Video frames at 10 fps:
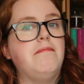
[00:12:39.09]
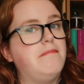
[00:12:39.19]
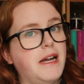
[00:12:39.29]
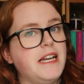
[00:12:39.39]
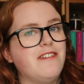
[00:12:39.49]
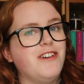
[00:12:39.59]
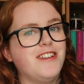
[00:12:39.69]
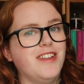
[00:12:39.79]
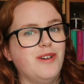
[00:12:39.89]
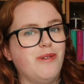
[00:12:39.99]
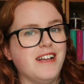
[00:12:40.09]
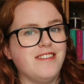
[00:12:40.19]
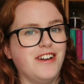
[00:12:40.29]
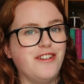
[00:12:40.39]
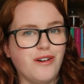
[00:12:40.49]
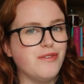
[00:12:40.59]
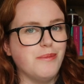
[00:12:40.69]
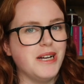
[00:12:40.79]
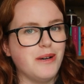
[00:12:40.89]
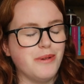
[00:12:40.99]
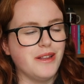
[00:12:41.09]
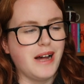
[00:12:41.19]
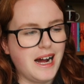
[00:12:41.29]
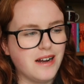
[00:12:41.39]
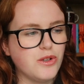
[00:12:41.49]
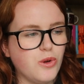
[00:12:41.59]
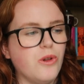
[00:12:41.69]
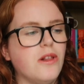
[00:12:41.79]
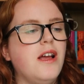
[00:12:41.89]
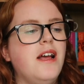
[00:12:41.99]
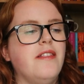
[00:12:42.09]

many of us in the West are not familiar with at all.